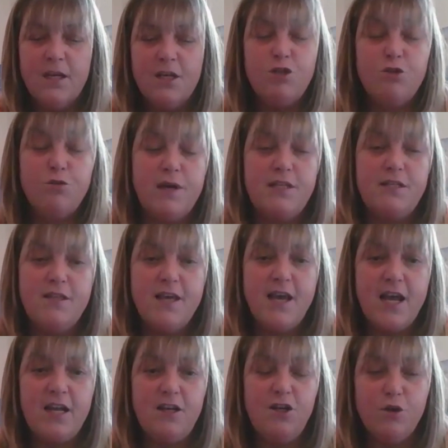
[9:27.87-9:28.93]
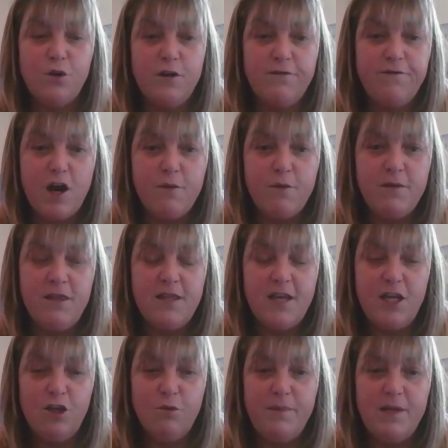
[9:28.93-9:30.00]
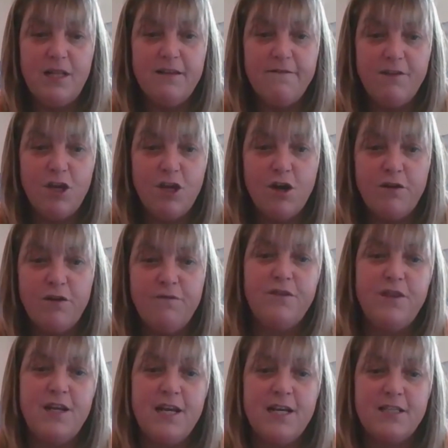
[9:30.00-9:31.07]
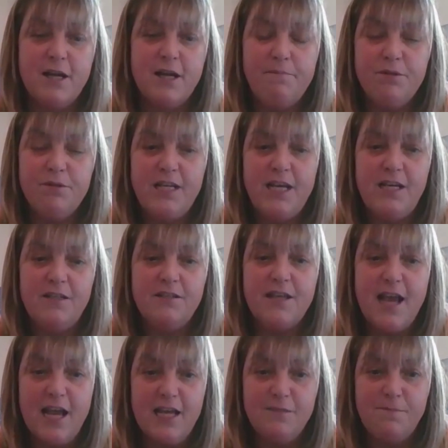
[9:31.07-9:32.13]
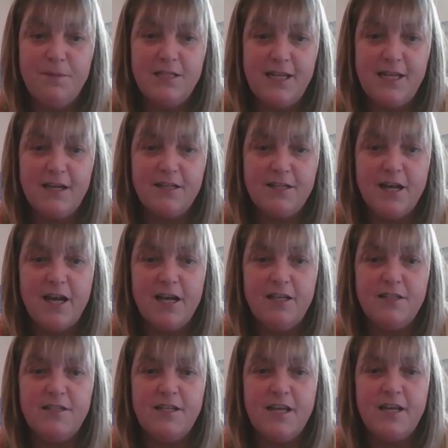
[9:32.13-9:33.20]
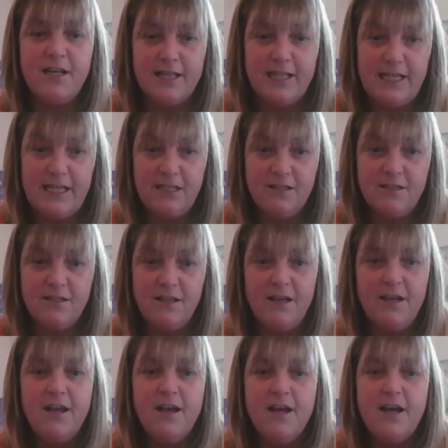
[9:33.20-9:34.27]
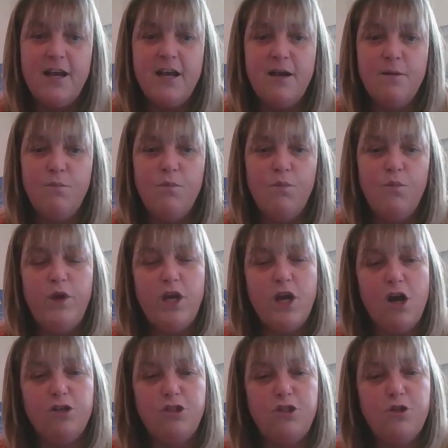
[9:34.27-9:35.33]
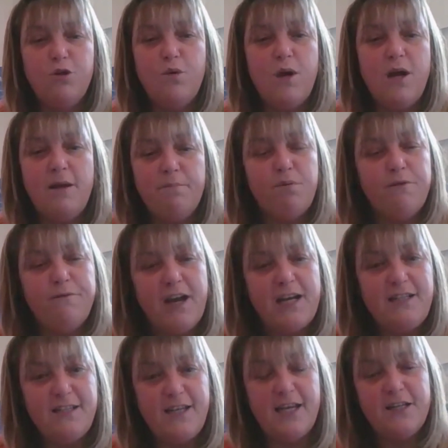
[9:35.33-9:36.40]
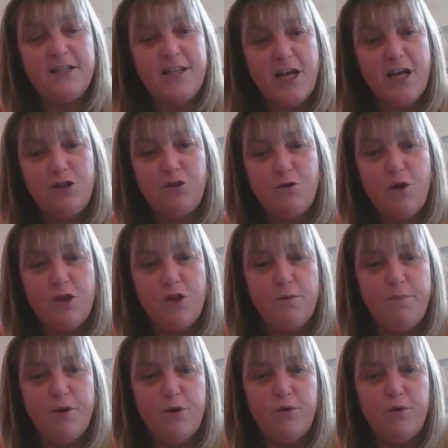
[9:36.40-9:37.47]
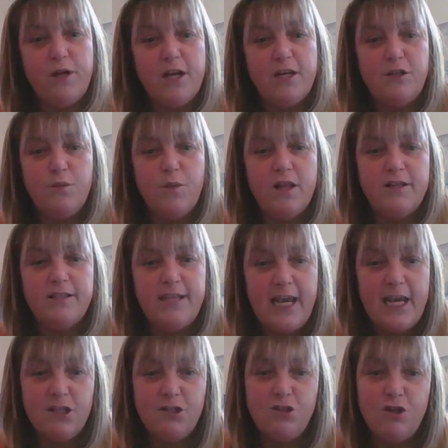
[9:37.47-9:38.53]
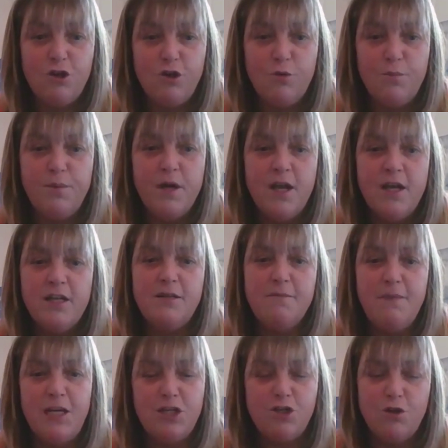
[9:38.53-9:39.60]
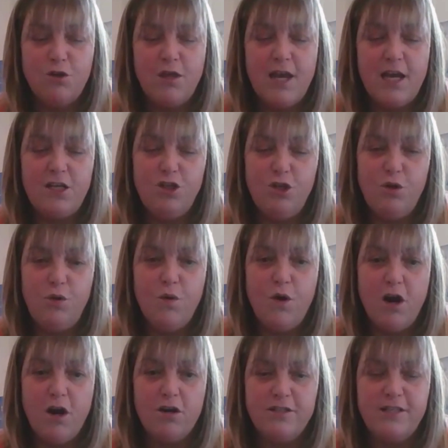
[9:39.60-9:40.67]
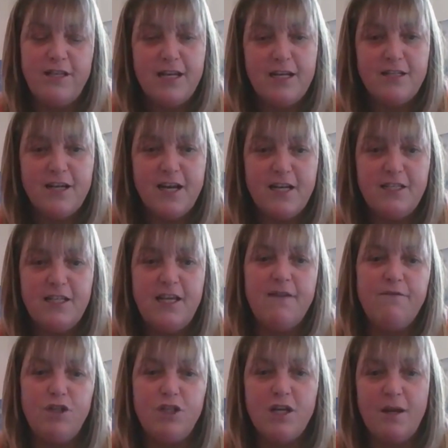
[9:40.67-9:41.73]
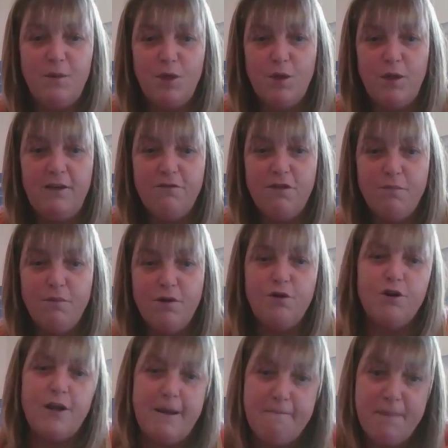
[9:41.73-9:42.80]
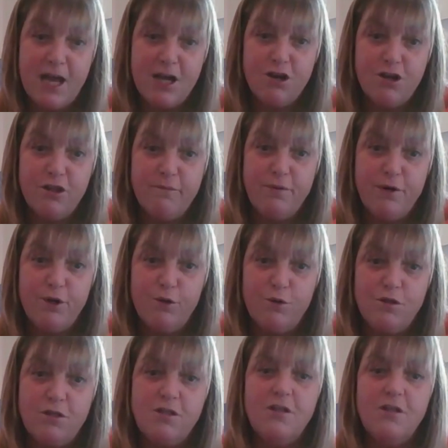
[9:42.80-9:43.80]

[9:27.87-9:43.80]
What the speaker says: trust that your environment that you'll be living on for the next couple days has been sanitized and cleaned. We also provide sanitizer on the boat, as well as hand soap, to make sure that you are sanitizing every time you leave the boat or come back on the boat.